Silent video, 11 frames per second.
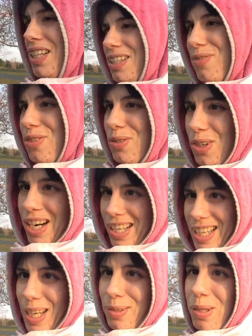Ethan from
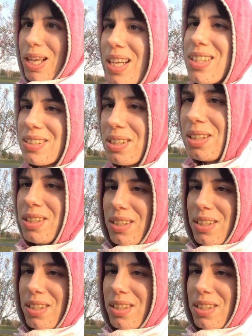Crank Gameplays.